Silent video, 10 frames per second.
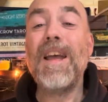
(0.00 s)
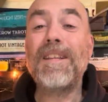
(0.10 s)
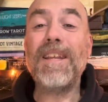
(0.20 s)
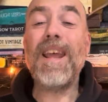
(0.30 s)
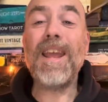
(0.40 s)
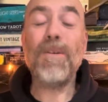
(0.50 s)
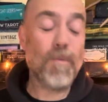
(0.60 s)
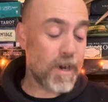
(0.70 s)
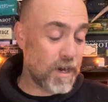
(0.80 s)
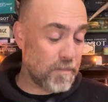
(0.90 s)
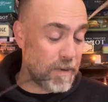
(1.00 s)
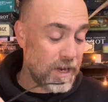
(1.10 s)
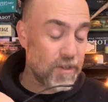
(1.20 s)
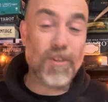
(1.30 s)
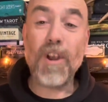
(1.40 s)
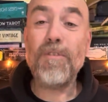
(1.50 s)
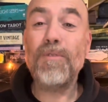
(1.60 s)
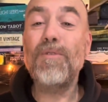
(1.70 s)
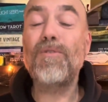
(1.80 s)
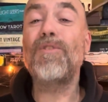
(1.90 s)
Today, we're going to be in
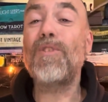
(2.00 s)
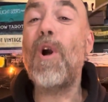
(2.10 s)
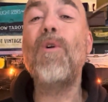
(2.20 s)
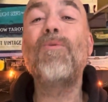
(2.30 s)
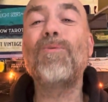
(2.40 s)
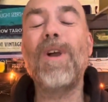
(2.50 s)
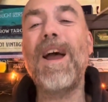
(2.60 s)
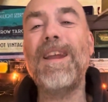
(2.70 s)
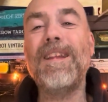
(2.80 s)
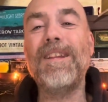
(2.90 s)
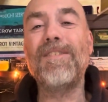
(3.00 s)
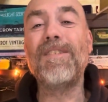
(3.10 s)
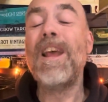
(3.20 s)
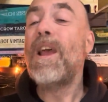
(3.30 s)
Zarathustra's own writings.